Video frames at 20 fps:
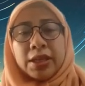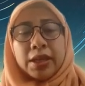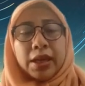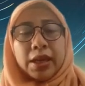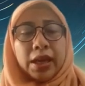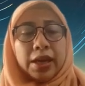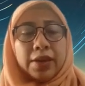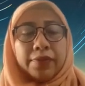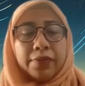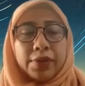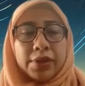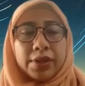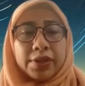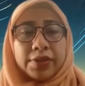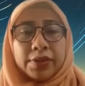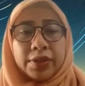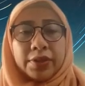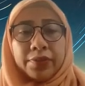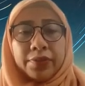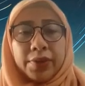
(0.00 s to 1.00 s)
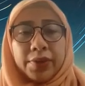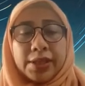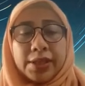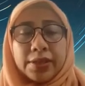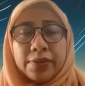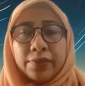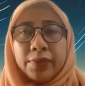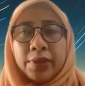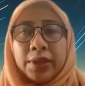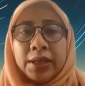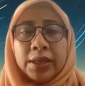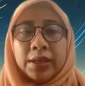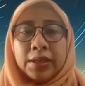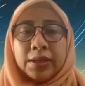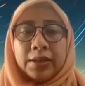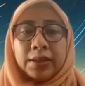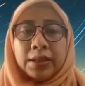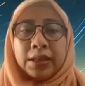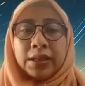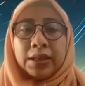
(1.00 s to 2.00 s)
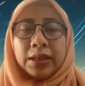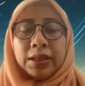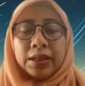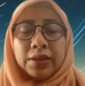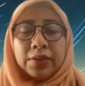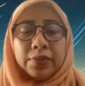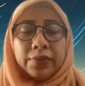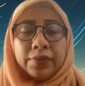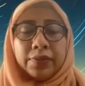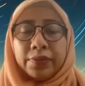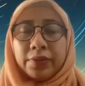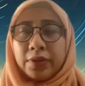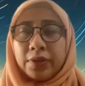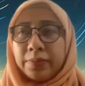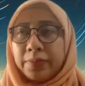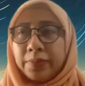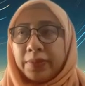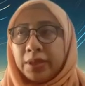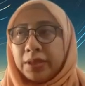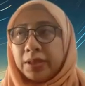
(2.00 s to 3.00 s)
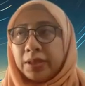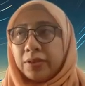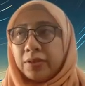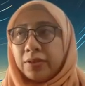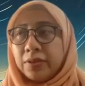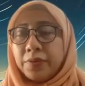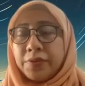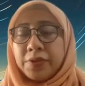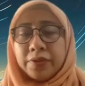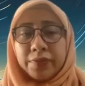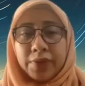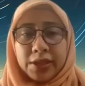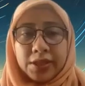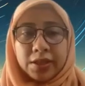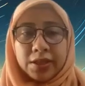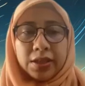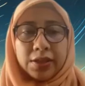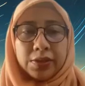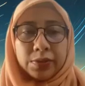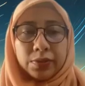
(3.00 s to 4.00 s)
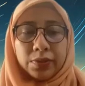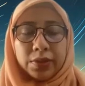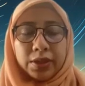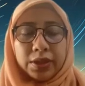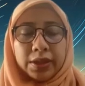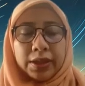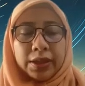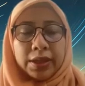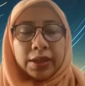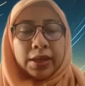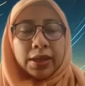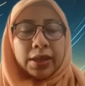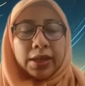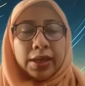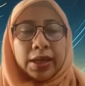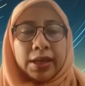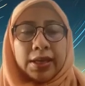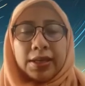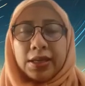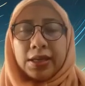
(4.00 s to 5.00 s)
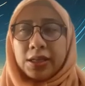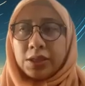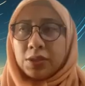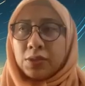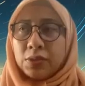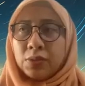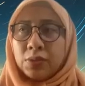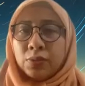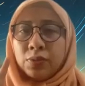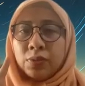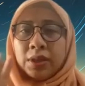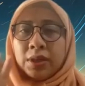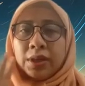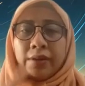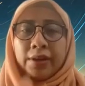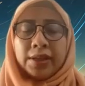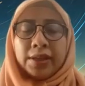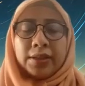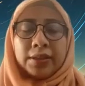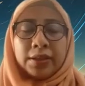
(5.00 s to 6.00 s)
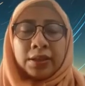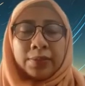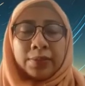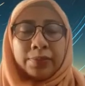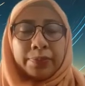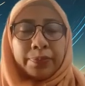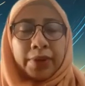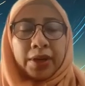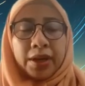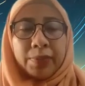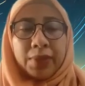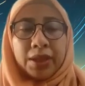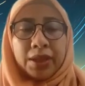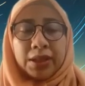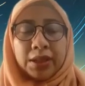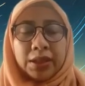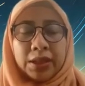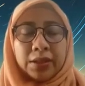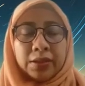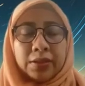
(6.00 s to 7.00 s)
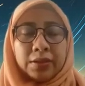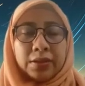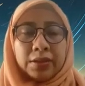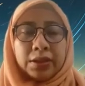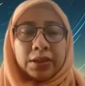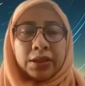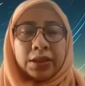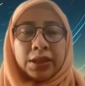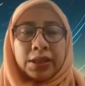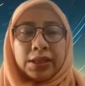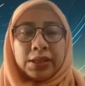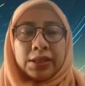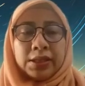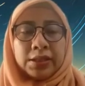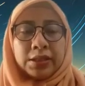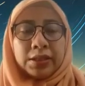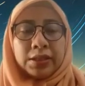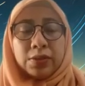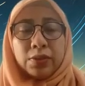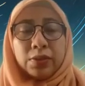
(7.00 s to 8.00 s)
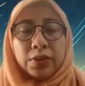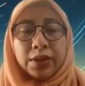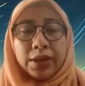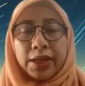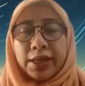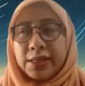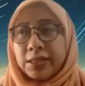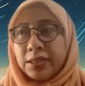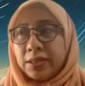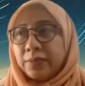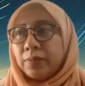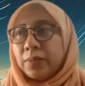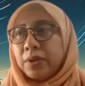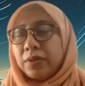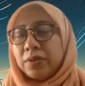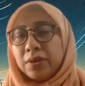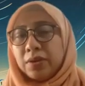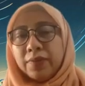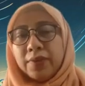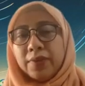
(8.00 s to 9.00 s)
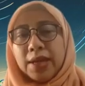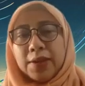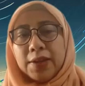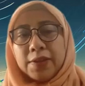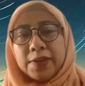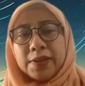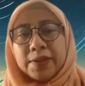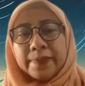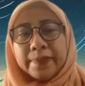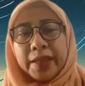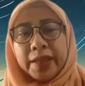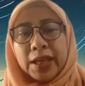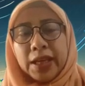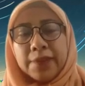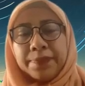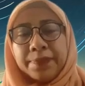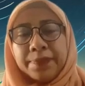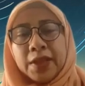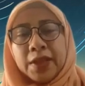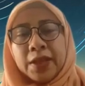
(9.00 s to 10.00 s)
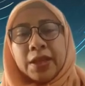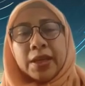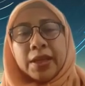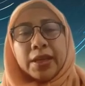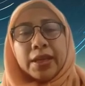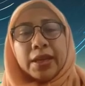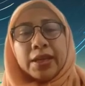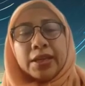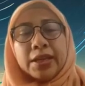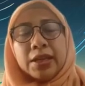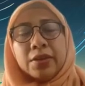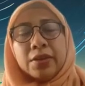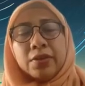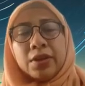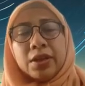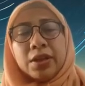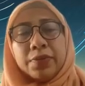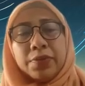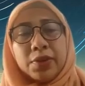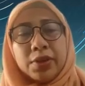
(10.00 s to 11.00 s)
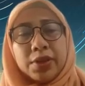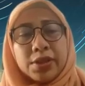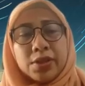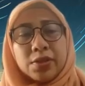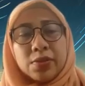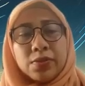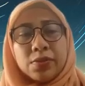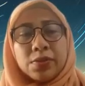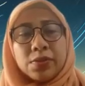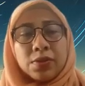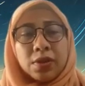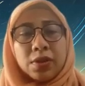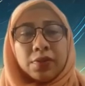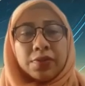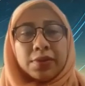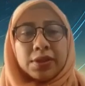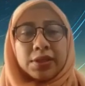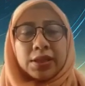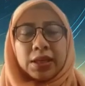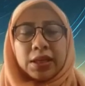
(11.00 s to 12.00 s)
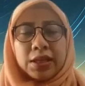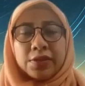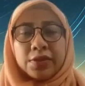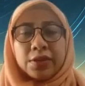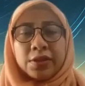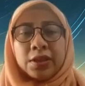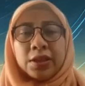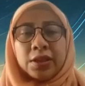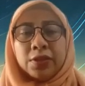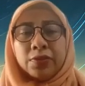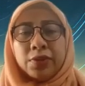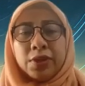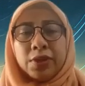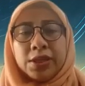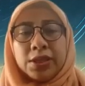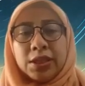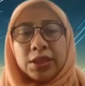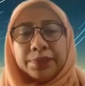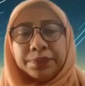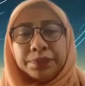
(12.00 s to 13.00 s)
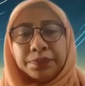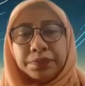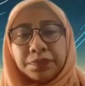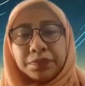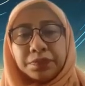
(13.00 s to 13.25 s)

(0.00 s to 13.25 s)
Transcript: and for the surface we learn from the observation and so on. And these two parameter is known as boundary values. Okay, and in order for us to solve stellar structure equation,